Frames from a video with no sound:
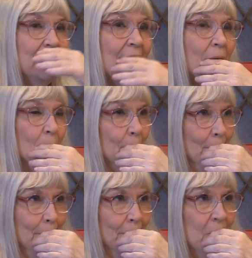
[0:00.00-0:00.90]
Now,
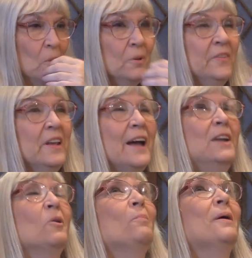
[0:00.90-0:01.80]
the only thing I
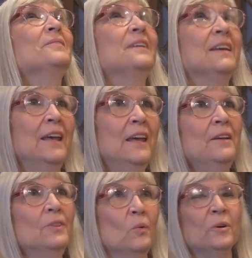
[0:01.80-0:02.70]
know about
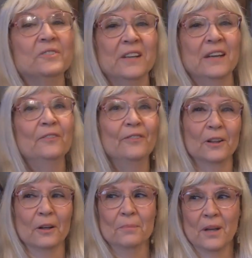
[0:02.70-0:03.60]
King, the words King
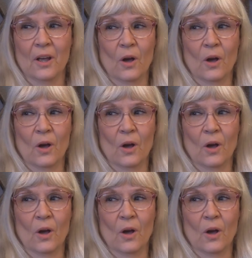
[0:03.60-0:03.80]
Philip,